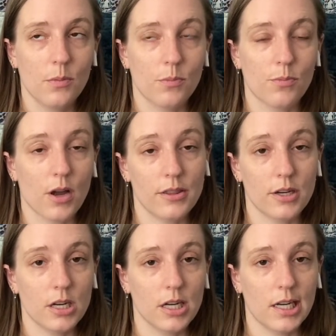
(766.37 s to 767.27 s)

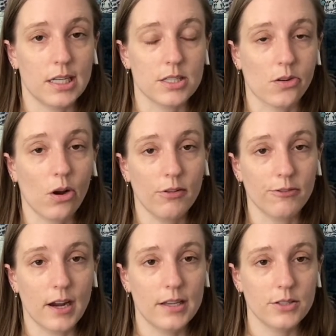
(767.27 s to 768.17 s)
brother and his
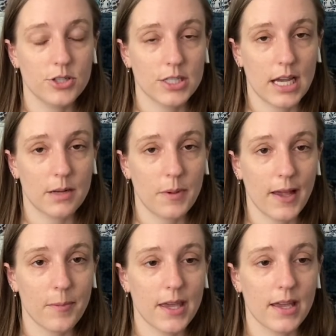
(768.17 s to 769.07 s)
girlfriend who just had a
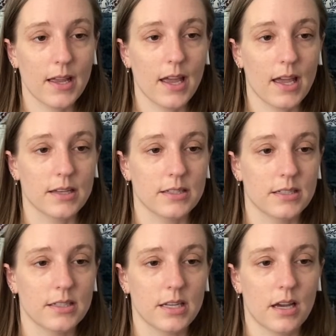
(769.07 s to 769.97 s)
baby
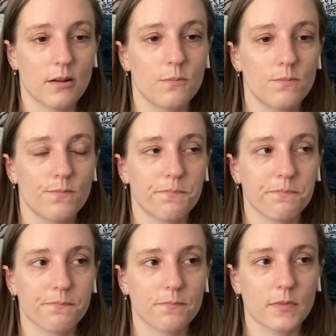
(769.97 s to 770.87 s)
and um,
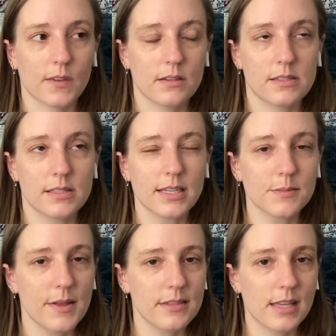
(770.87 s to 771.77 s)
it's a six
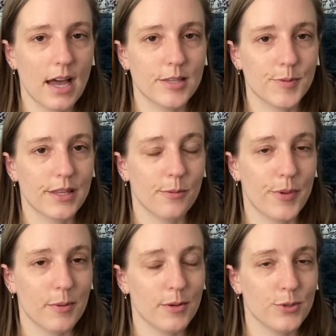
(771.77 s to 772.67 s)
month size, but their
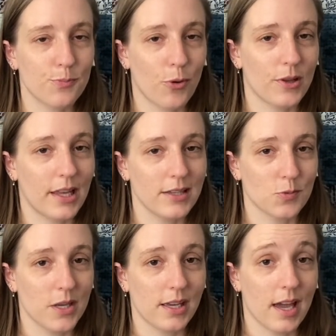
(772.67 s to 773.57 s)
baby was born last
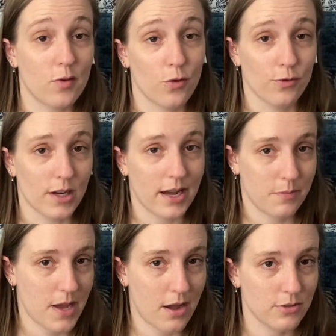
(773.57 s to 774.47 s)
week at over nine
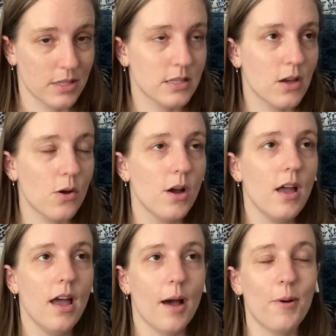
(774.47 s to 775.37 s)
pounds. So
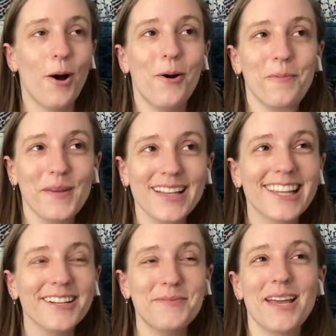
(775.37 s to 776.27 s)
I'm hoping
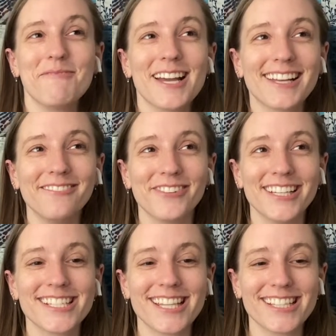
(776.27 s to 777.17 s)
that maybe I can
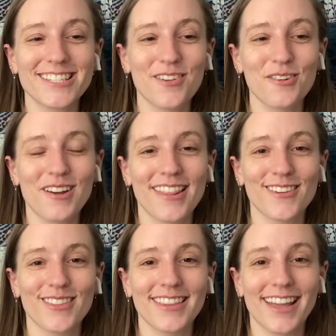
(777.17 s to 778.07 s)
finish that sooner
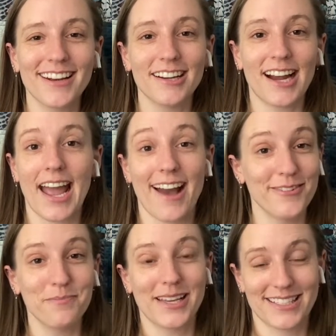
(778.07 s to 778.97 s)
rather than later. I
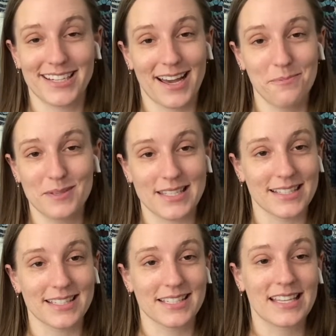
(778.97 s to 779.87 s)
haven't picked it up
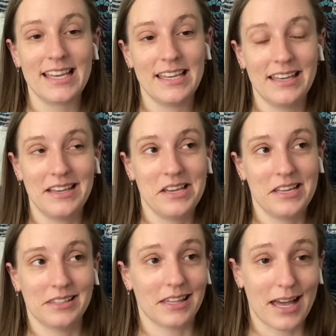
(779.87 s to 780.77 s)
since
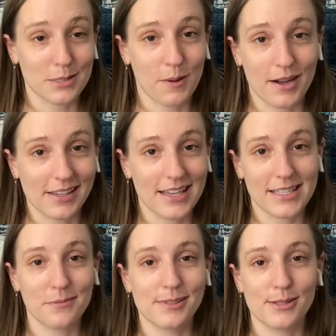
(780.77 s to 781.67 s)
the last
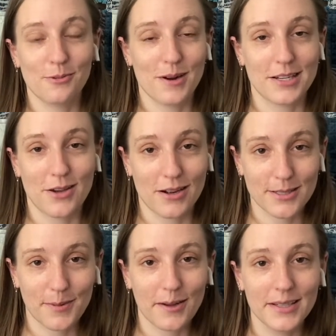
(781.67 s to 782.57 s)
podcast episode where I talked
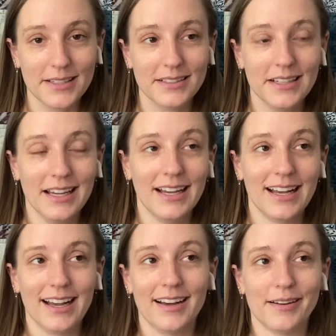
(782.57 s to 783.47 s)
about it.
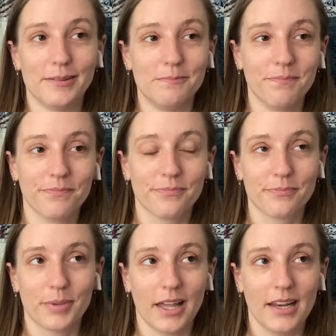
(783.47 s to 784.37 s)
Um,
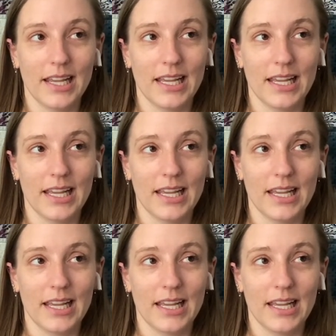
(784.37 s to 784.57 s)
but